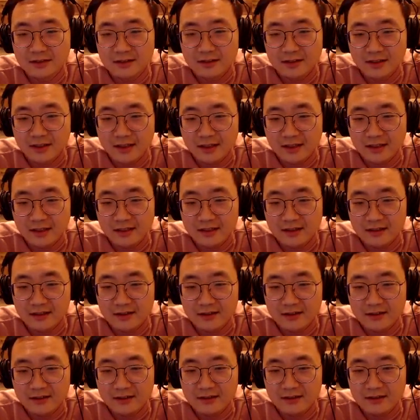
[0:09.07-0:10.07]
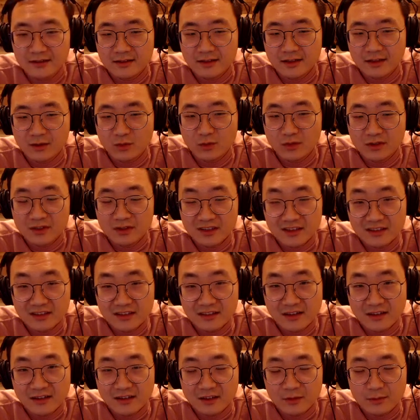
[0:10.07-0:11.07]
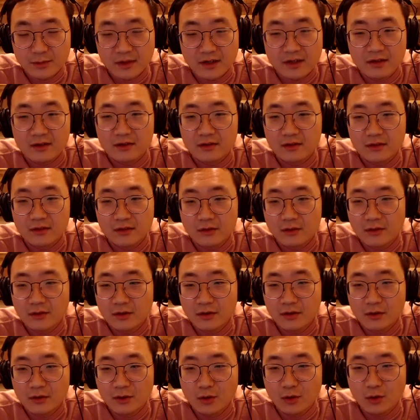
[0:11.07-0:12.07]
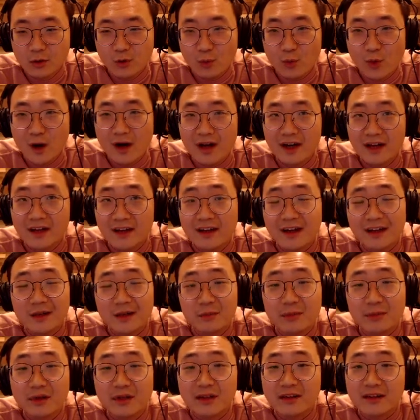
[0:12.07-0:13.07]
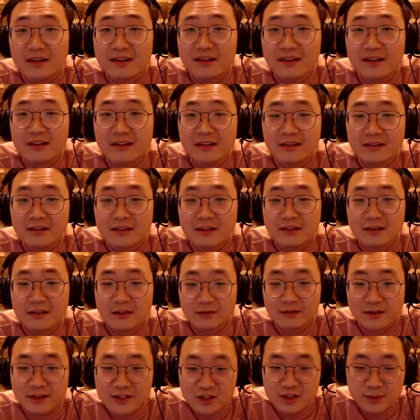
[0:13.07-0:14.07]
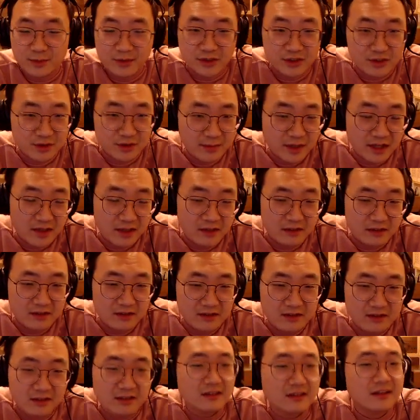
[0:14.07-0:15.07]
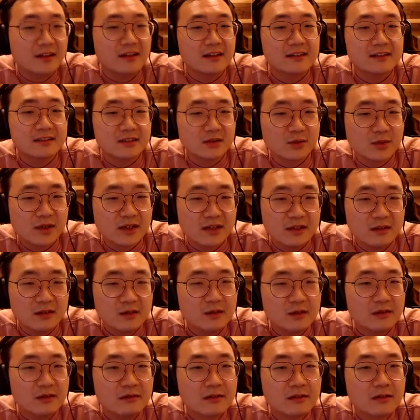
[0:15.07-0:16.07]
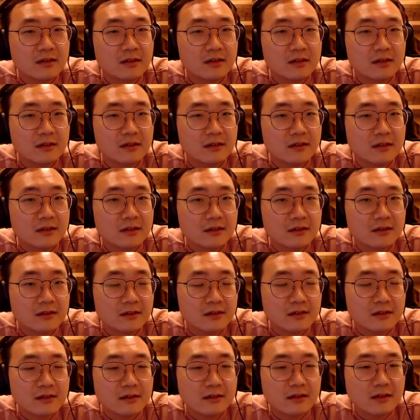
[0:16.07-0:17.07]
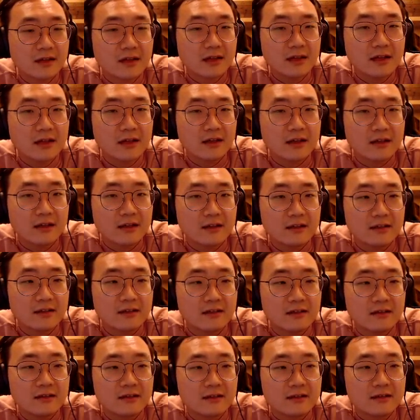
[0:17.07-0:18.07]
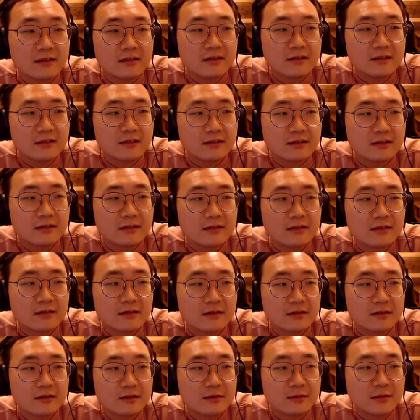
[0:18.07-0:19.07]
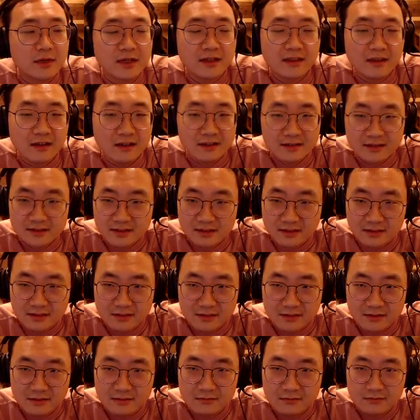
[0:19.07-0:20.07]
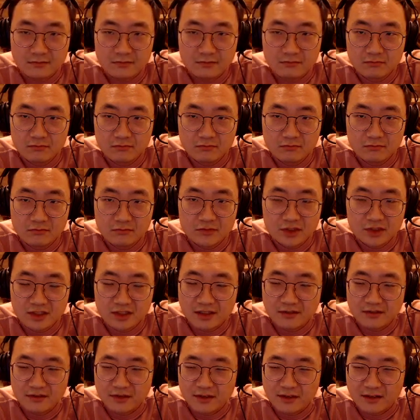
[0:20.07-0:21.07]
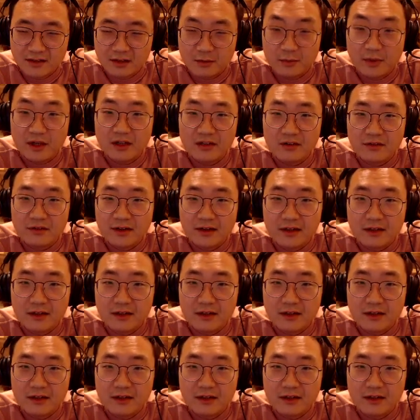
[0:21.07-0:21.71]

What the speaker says: and I wanted to talk about why I play a Retribution paladin in Classic WoW, and my thoughts on just everything about a ret.